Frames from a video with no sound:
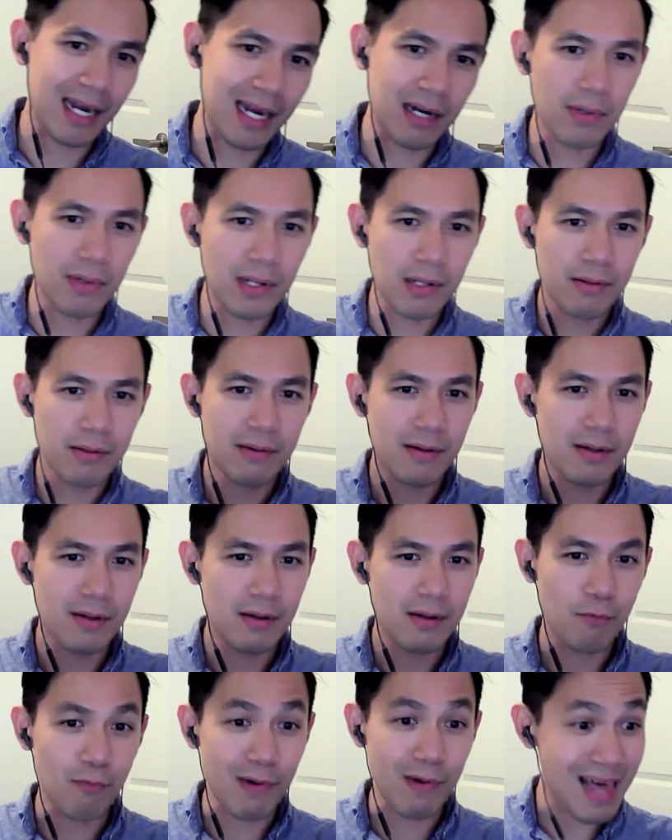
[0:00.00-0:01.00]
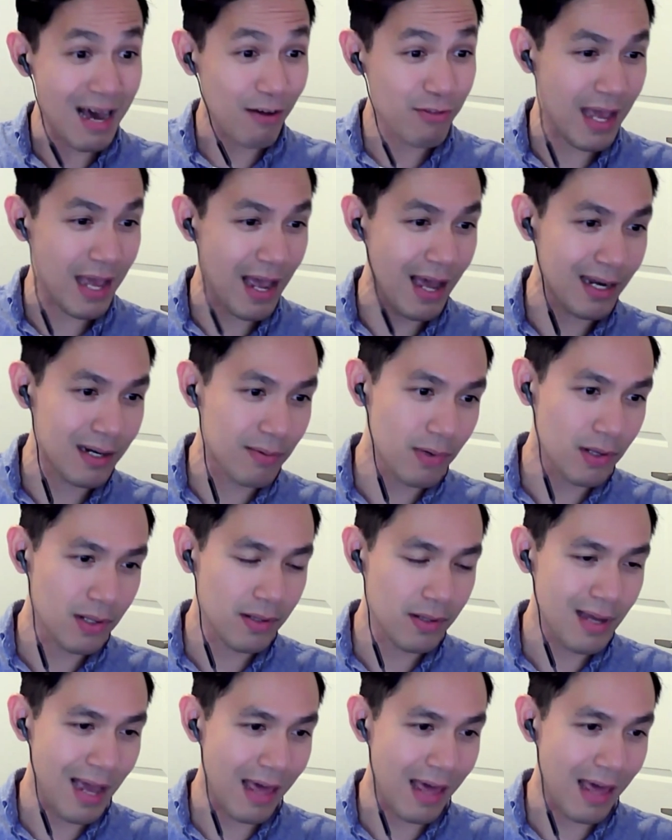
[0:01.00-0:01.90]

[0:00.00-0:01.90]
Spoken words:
animal without the animal,